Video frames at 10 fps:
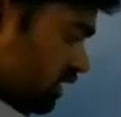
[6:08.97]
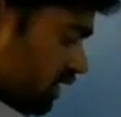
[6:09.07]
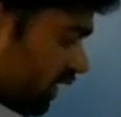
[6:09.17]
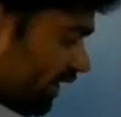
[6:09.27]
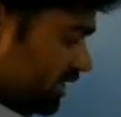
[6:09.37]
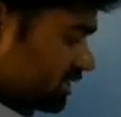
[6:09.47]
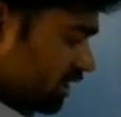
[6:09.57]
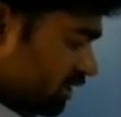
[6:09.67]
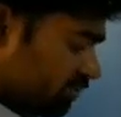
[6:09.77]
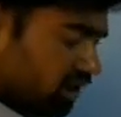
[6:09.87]
High is
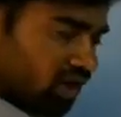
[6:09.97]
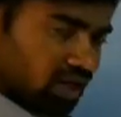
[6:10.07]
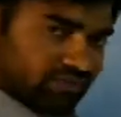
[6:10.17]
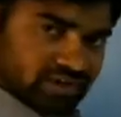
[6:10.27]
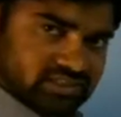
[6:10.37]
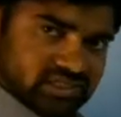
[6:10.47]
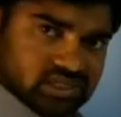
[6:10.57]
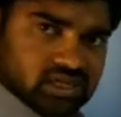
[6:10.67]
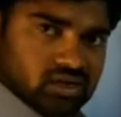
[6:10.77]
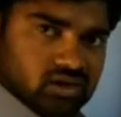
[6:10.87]
nothing but always
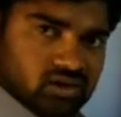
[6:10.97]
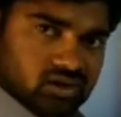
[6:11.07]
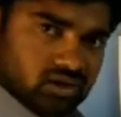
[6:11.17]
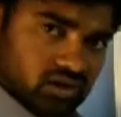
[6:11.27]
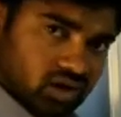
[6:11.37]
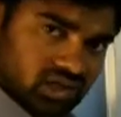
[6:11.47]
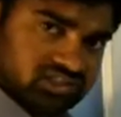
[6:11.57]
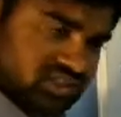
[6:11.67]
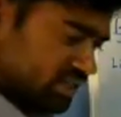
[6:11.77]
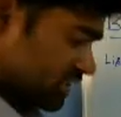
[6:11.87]

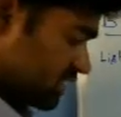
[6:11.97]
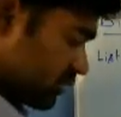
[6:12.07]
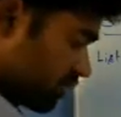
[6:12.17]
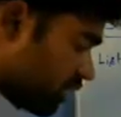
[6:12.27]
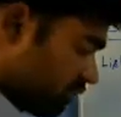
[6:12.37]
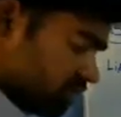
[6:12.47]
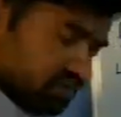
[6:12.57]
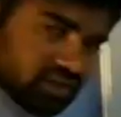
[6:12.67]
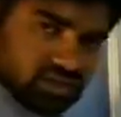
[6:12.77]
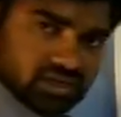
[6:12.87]
last index number of
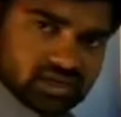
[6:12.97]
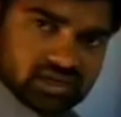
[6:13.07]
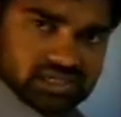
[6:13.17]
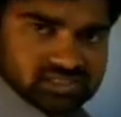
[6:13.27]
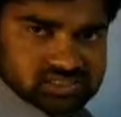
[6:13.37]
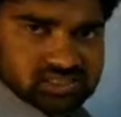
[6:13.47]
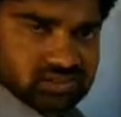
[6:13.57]
that list.